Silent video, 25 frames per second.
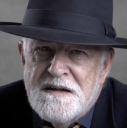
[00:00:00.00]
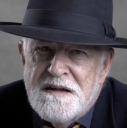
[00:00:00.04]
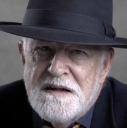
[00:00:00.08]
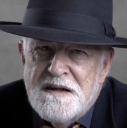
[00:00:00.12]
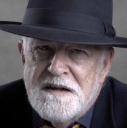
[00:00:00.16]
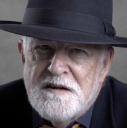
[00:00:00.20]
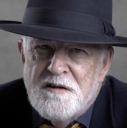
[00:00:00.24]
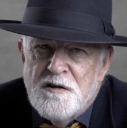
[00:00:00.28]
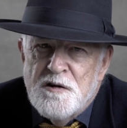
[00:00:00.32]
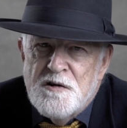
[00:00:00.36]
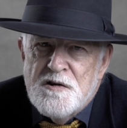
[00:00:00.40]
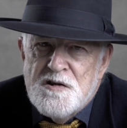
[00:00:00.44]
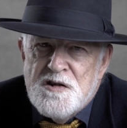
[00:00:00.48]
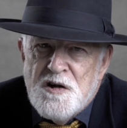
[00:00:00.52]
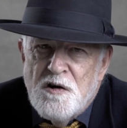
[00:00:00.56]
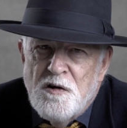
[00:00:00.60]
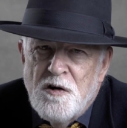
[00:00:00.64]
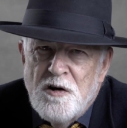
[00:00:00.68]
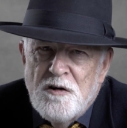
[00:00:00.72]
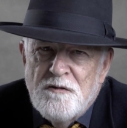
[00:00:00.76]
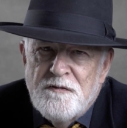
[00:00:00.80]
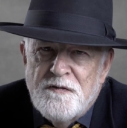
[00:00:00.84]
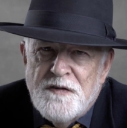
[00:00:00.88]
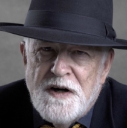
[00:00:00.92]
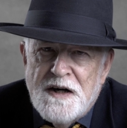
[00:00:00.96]
includes
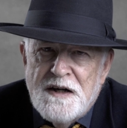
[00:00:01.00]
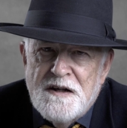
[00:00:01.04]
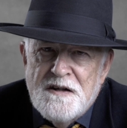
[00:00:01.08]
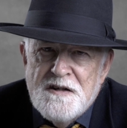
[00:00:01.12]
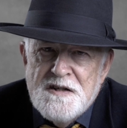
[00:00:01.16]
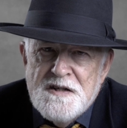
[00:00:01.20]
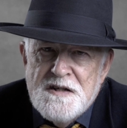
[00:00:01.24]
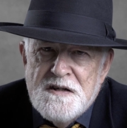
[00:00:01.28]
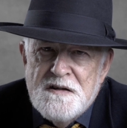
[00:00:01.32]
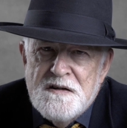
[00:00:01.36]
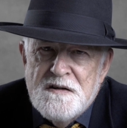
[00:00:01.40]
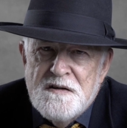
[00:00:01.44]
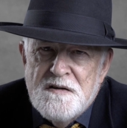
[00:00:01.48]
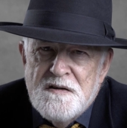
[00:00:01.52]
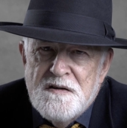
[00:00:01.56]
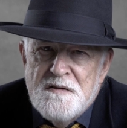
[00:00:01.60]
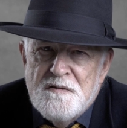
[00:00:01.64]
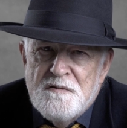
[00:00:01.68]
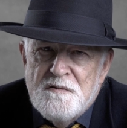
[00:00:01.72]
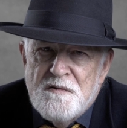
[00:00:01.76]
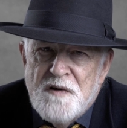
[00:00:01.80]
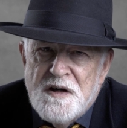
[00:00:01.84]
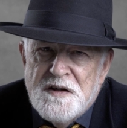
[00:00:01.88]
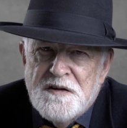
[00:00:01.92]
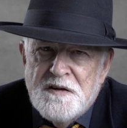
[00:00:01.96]
all files,
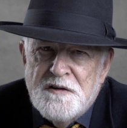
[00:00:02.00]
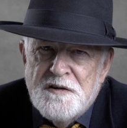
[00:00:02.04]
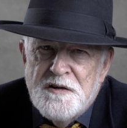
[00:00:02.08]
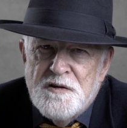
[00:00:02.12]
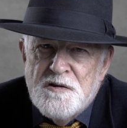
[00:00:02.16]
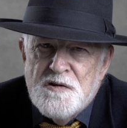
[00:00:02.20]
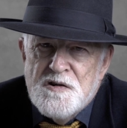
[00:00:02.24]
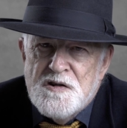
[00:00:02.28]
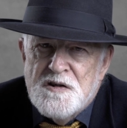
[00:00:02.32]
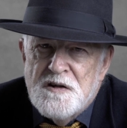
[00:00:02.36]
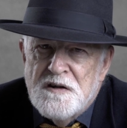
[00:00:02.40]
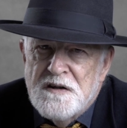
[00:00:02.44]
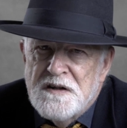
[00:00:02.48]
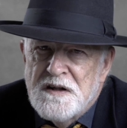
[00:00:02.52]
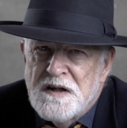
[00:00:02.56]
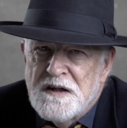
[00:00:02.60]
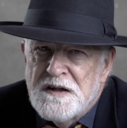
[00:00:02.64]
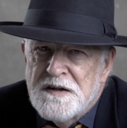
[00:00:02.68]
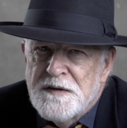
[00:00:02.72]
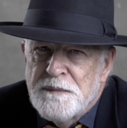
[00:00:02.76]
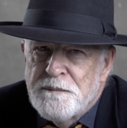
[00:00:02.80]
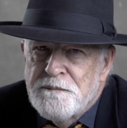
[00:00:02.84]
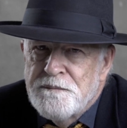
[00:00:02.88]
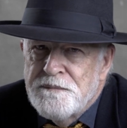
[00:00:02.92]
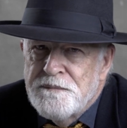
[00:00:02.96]
whether used or not.